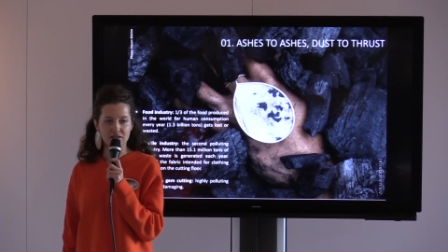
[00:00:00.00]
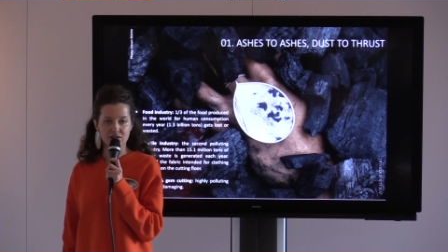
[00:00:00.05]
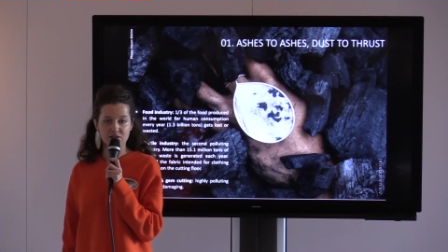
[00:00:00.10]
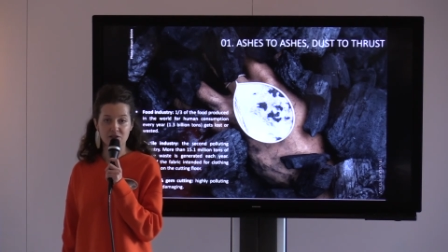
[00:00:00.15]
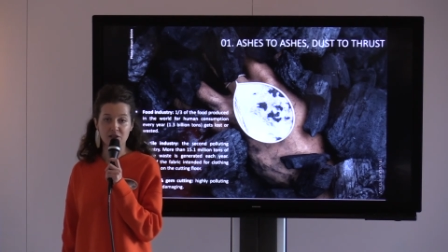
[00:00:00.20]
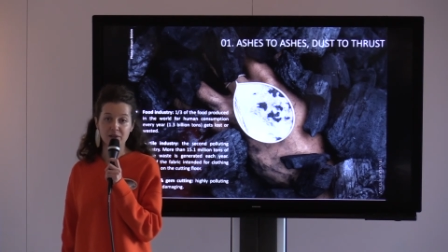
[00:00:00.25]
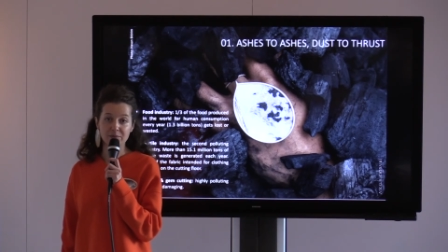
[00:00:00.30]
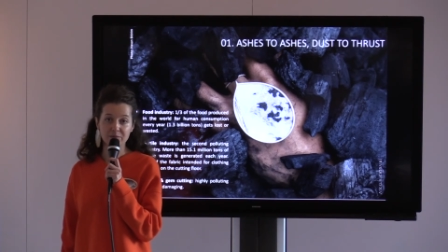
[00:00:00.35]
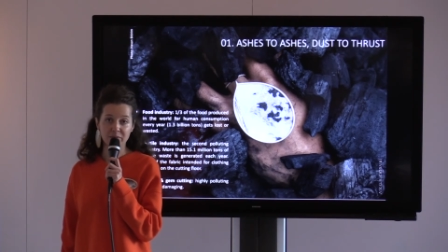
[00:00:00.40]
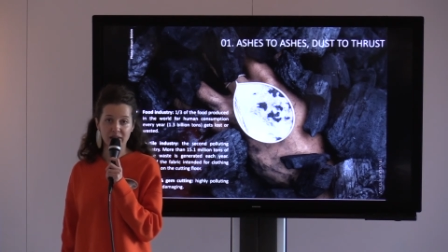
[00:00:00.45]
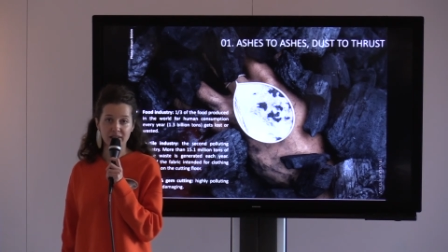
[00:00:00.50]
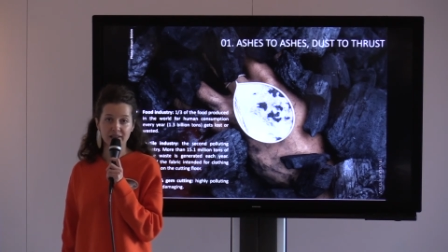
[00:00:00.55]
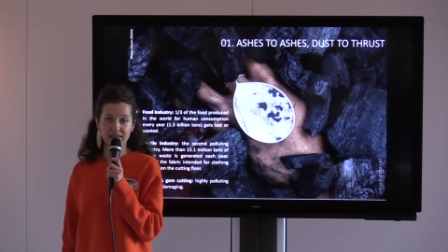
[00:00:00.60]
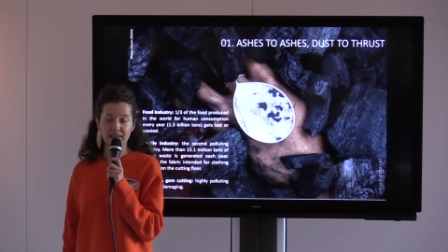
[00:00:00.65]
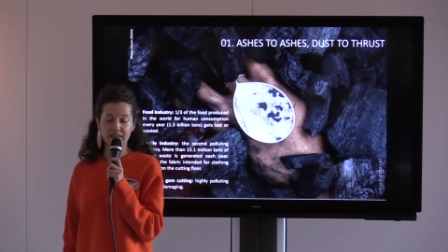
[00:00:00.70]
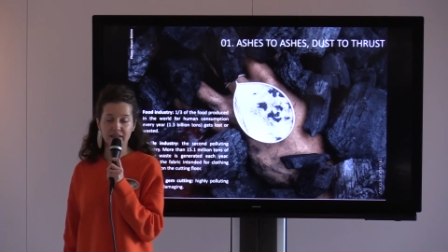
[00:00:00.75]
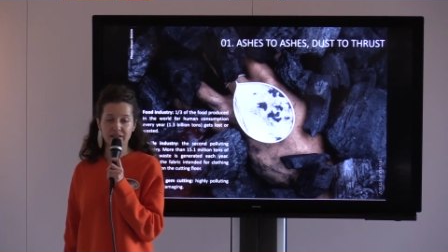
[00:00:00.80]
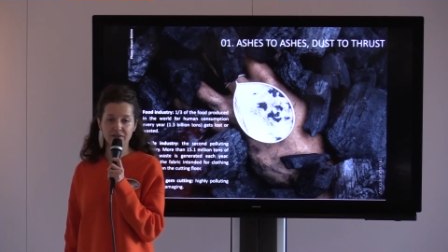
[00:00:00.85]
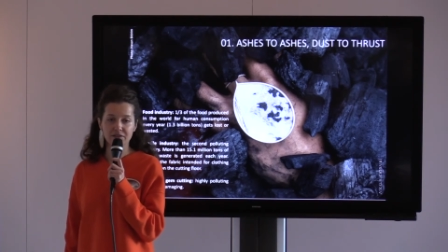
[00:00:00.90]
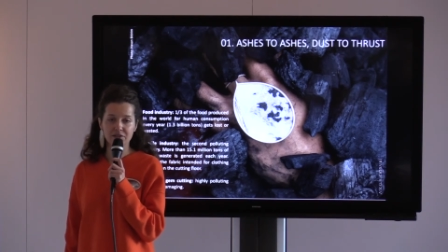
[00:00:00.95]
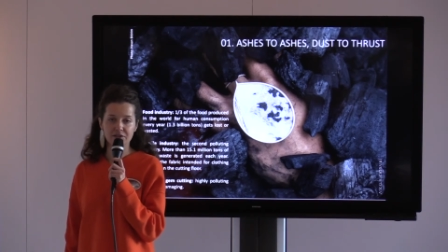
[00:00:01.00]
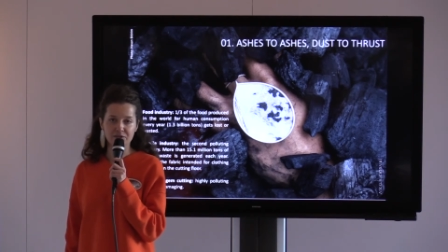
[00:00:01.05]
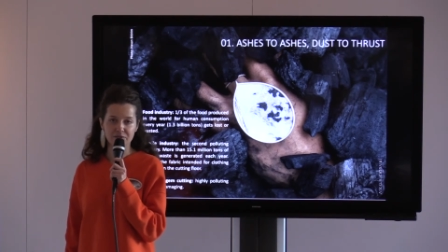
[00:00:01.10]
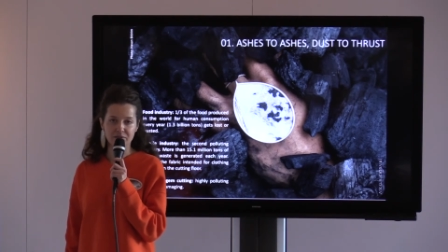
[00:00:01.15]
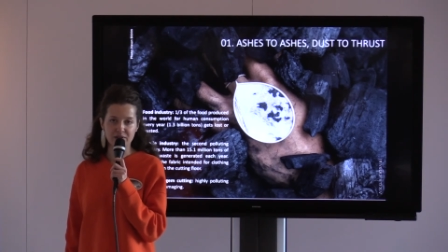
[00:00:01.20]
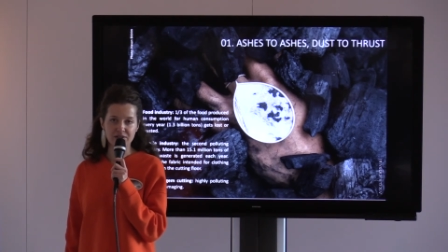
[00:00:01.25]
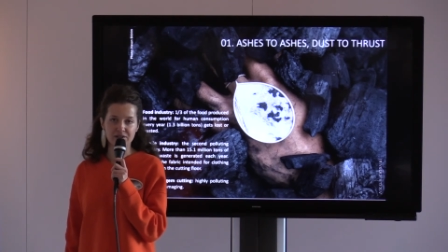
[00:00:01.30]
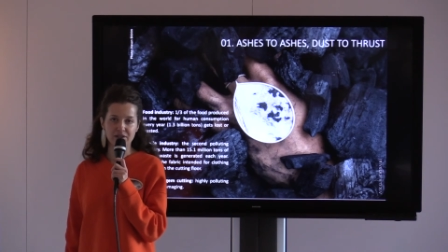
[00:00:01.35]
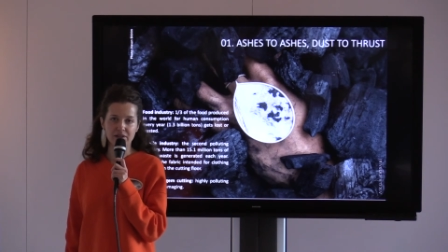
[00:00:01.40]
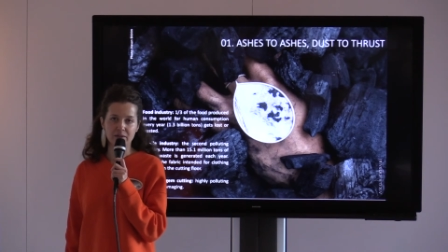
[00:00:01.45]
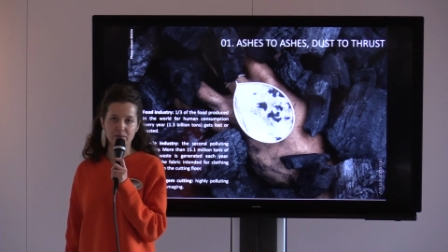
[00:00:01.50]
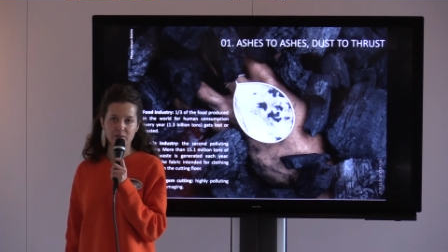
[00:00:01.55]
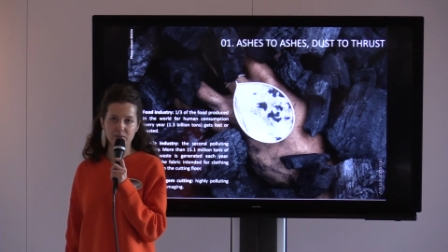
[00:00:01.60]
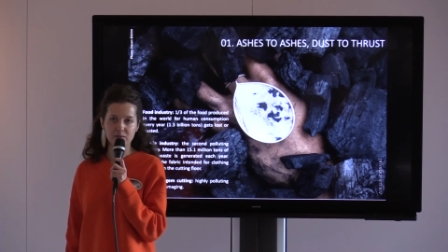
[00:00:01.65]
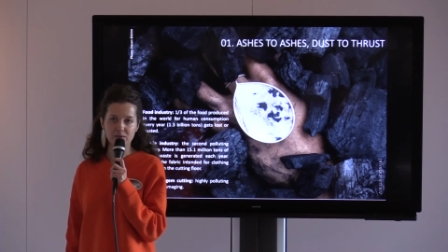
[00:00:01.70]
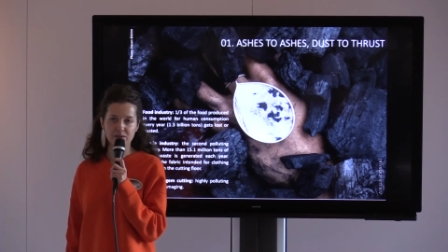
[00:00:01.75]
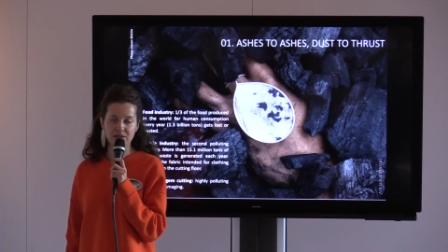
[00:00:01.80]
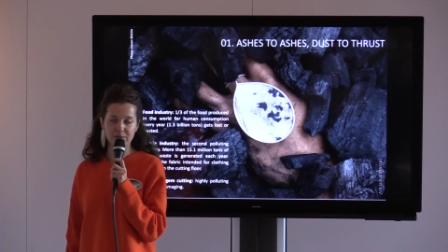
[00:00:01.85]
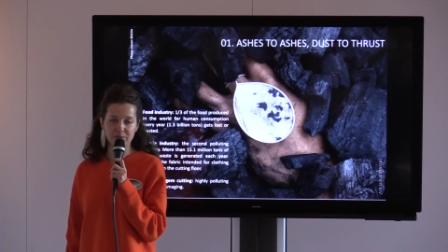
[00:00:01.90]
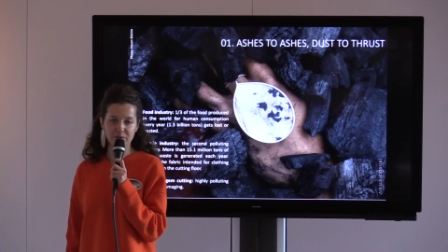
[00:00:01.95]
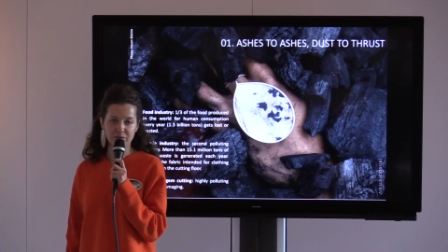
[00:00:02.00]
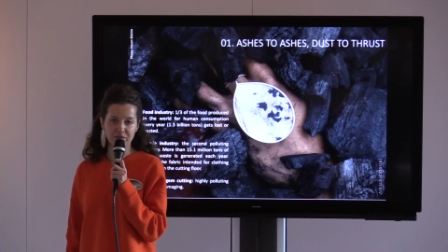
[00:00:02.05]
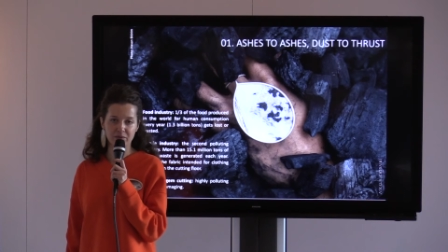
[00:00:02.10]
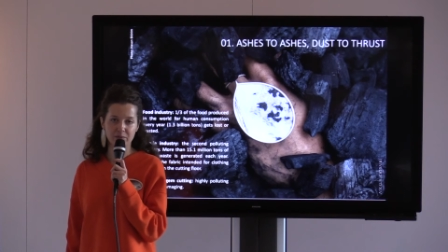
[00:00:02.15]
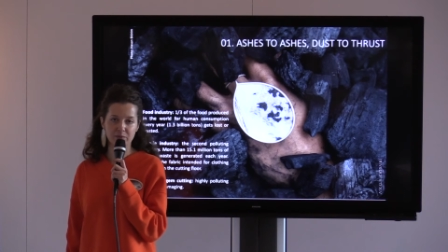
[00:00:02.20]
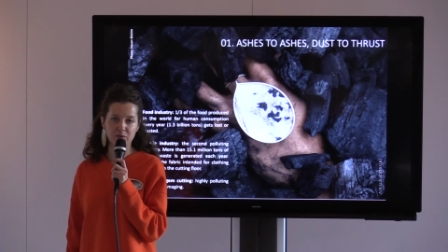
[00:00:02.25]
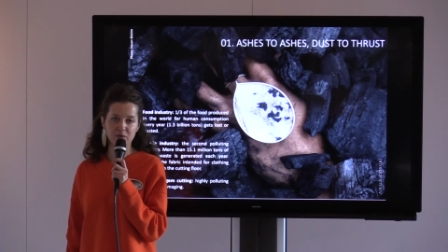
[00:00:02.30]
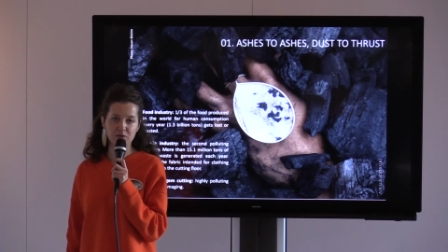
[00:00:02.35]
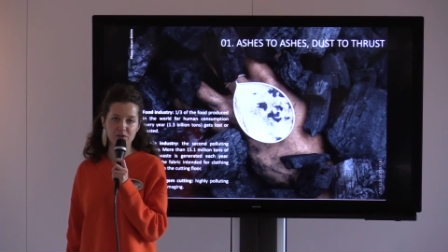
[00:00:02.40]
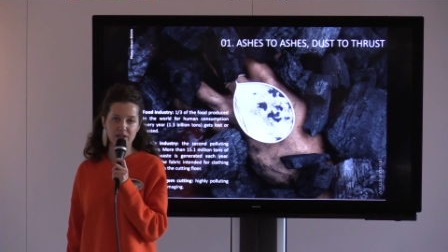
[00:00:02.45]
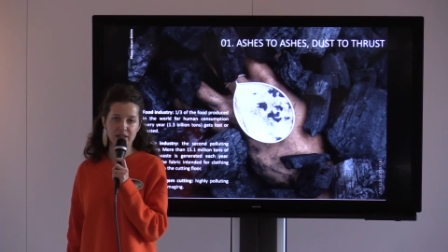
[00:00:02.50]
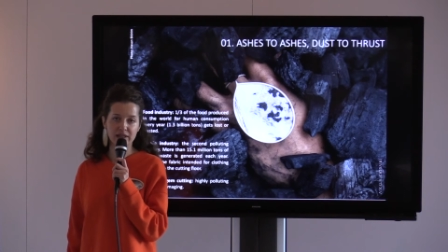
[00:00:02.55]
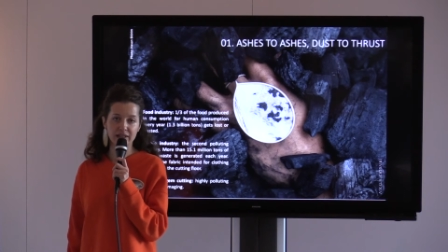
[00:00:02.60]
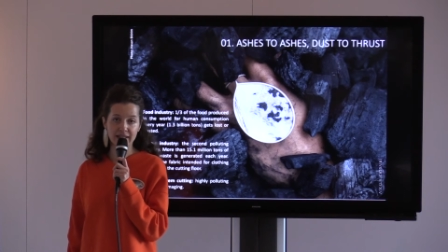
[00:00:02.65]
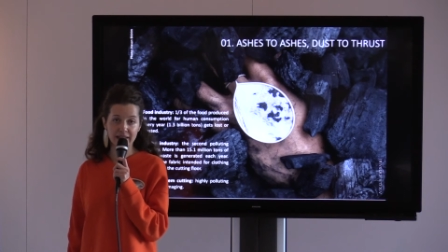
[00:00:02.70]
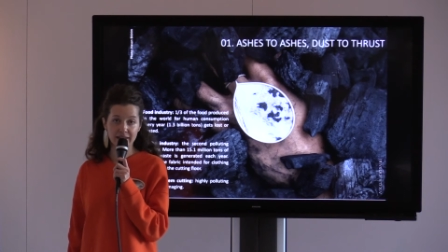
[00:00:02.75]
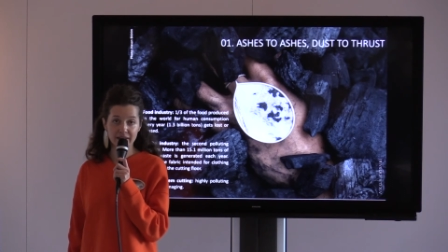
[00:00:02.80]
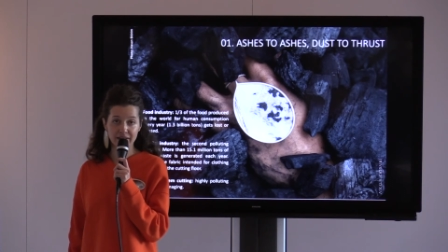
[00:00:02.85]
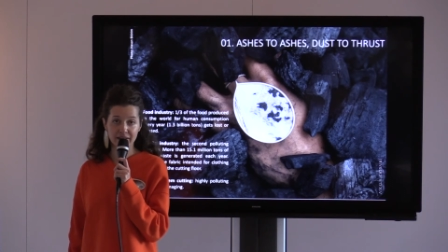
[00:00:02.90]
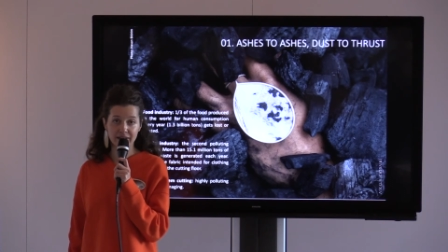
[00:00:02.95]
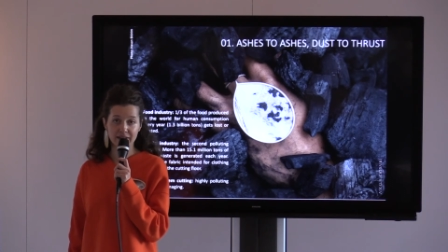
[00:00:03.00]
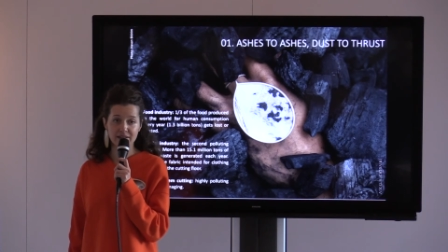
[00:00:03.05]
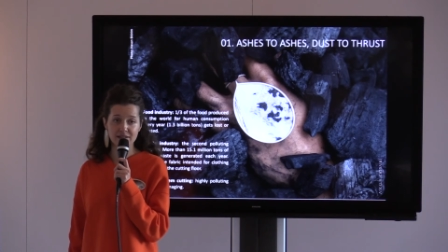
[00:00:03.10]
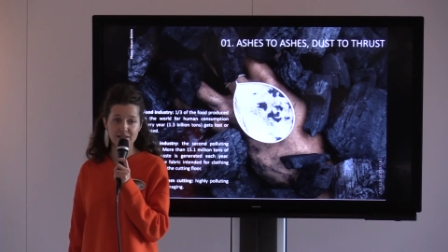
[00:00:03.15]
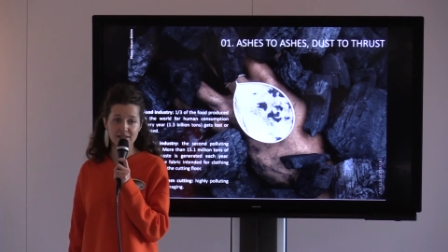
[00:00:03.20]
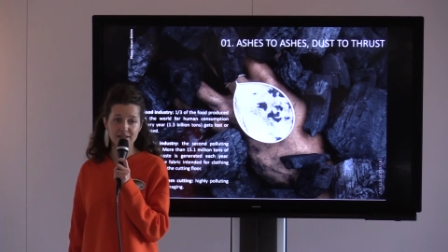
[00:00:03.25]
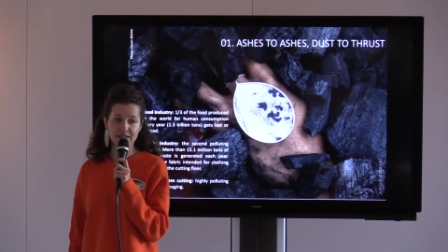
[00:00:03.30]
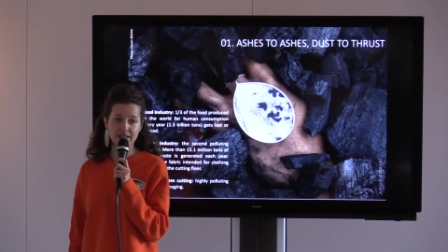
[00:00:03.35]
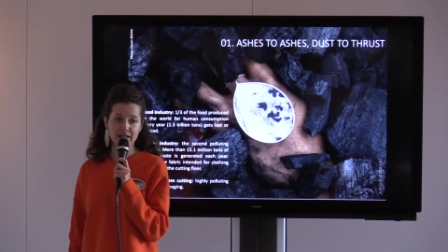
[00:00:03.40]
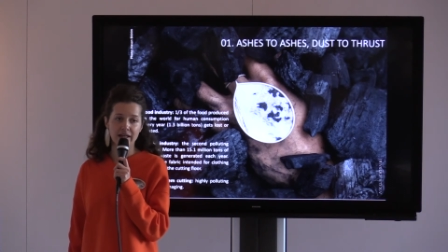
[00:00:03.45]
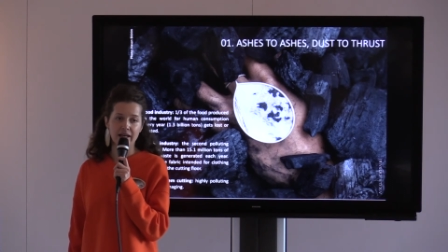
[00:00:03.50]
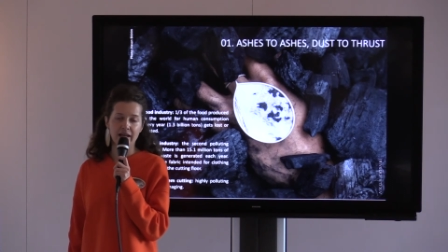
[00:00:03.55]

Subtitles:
gem cutting industries are some of the most unhealthiest